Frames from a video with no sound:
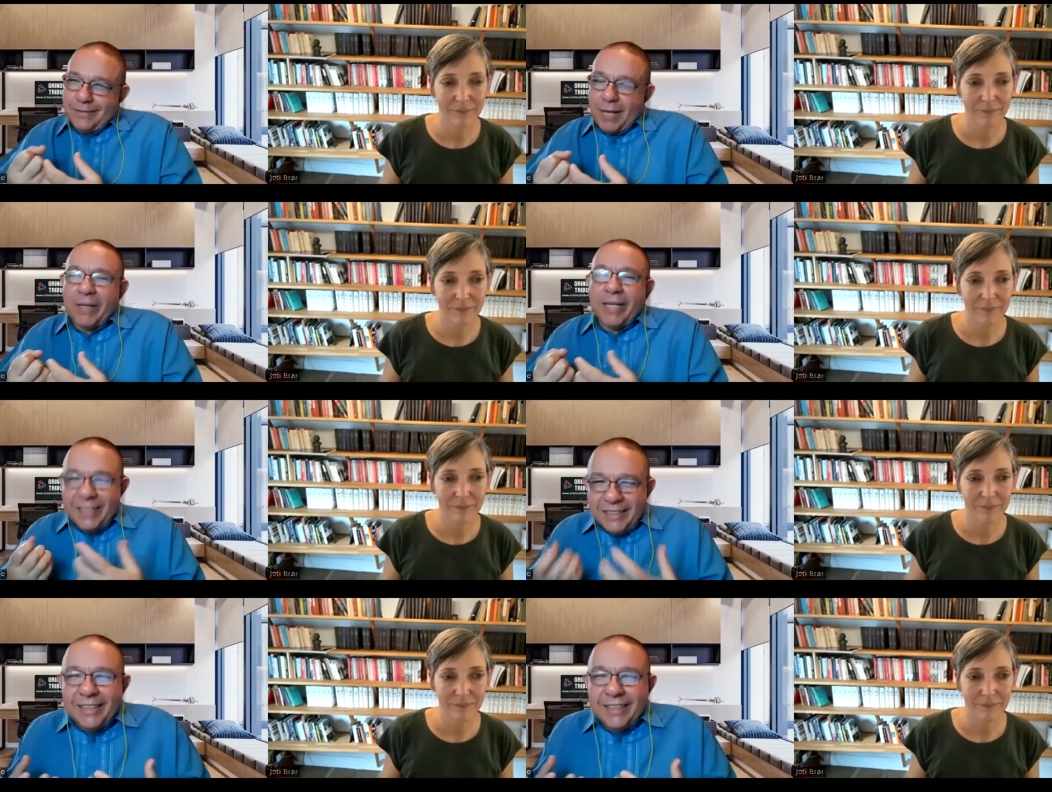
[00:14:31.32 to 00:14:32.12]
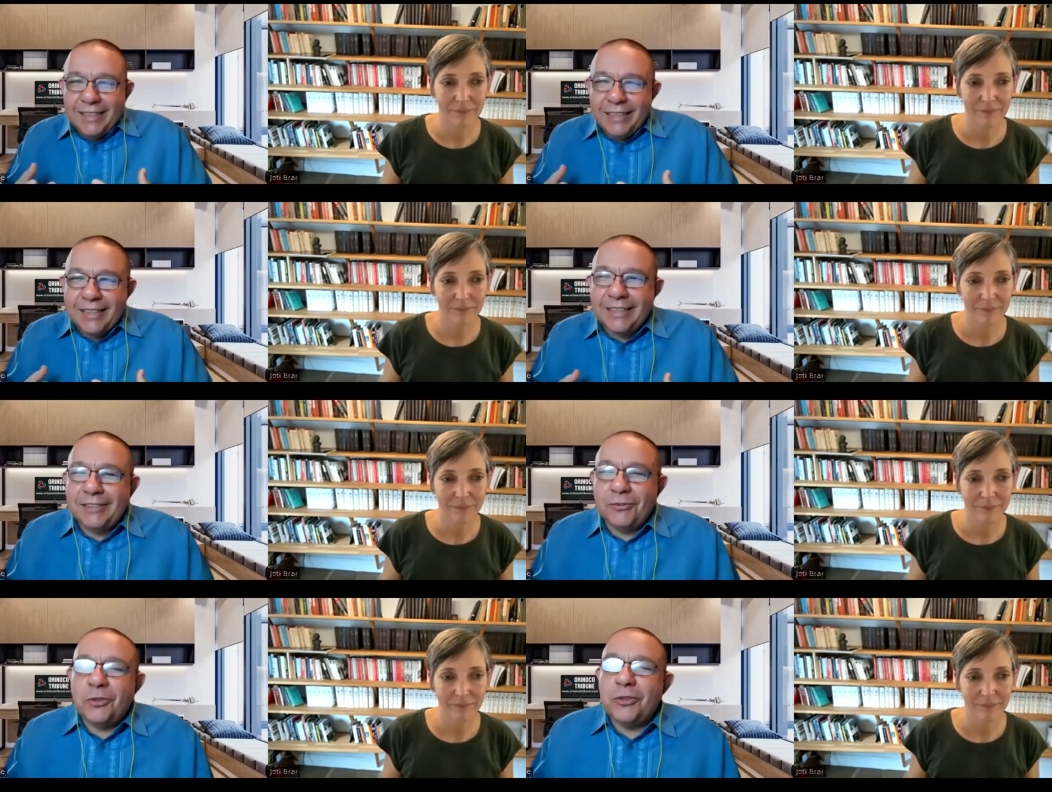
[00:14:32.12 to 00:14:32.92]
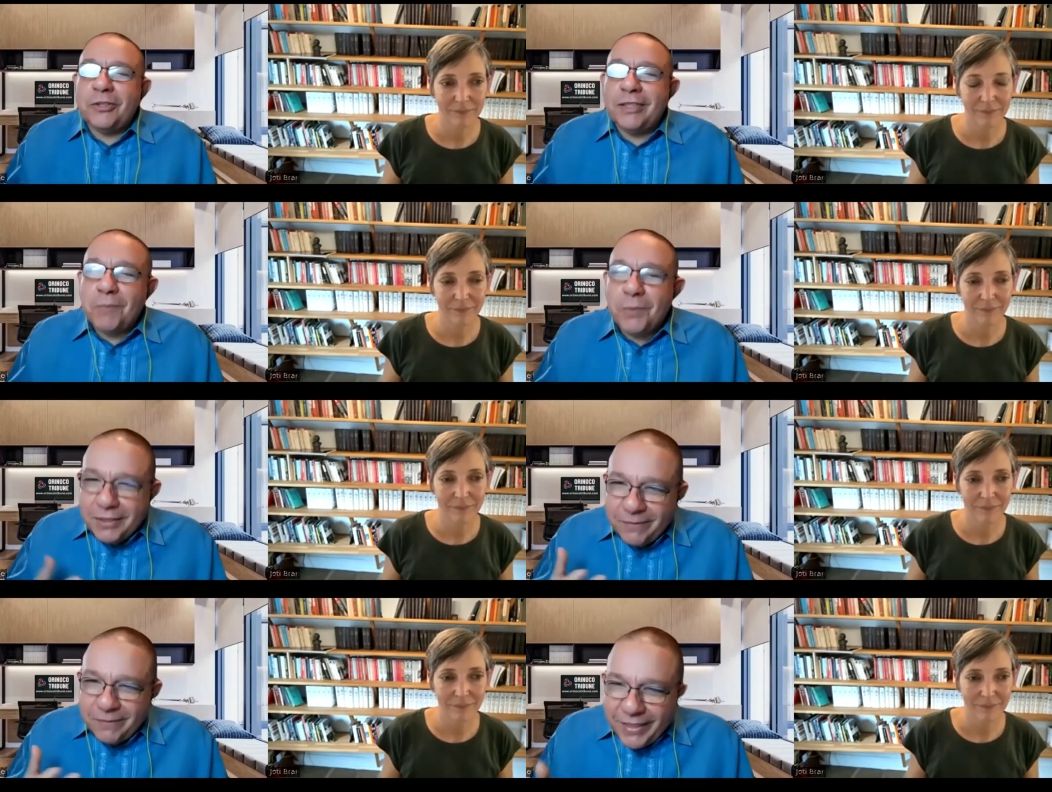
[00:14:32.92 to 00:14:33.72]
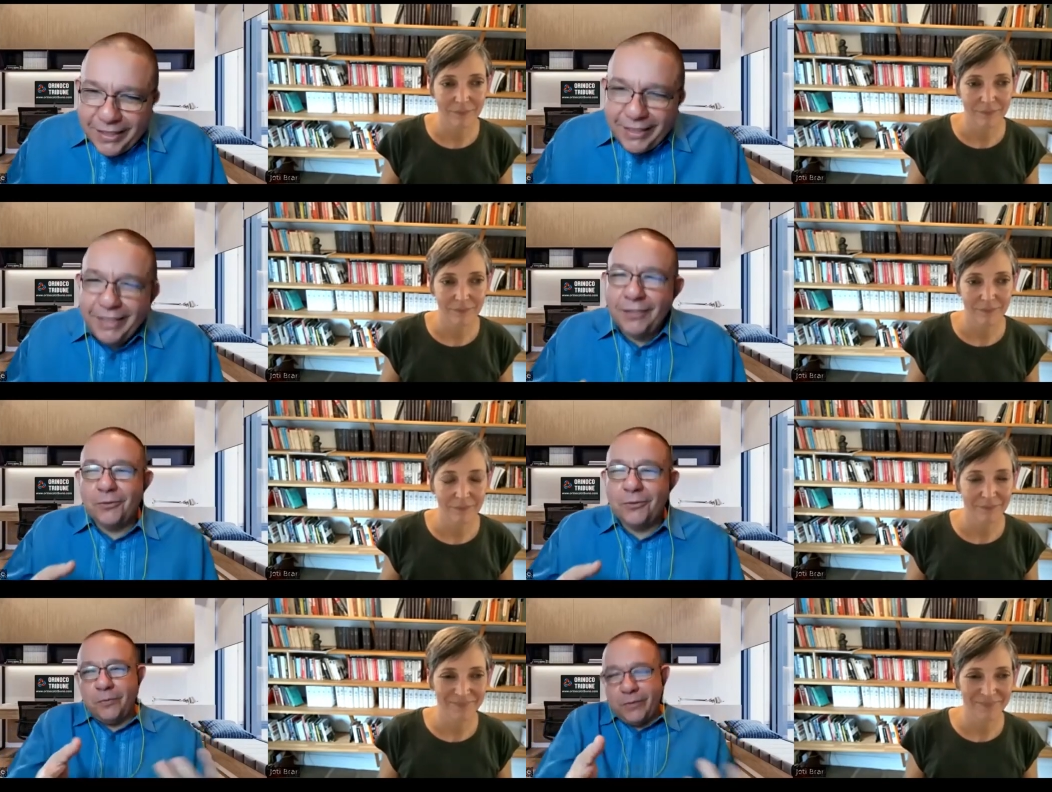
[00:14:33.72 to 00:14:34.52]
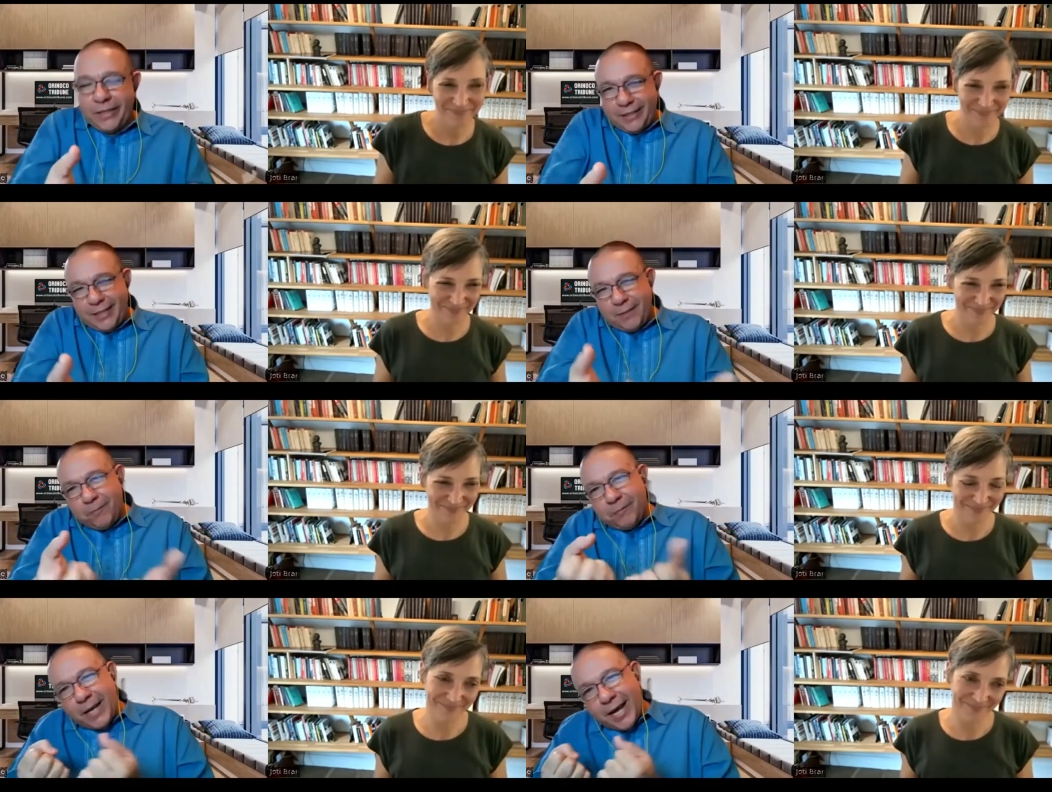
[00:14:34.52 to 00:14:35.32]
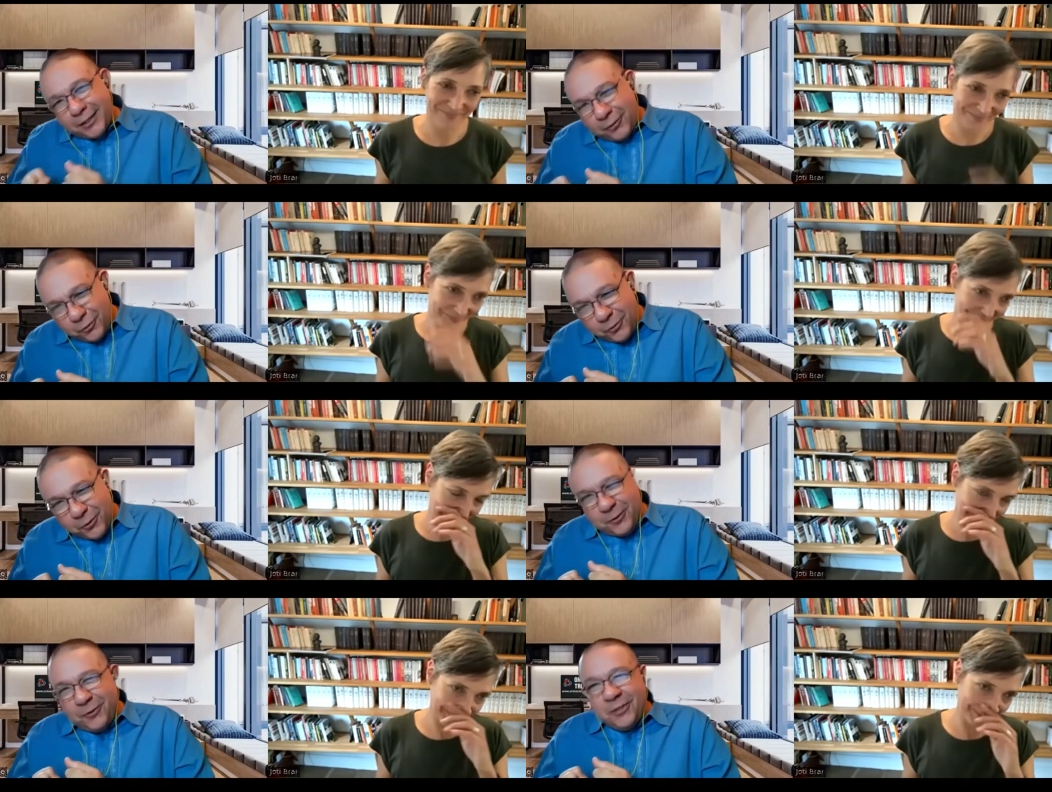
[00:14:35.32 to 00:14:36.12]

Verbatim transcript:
Speaker 1: I mean, is, is, is, do you see a possibility to bring them back to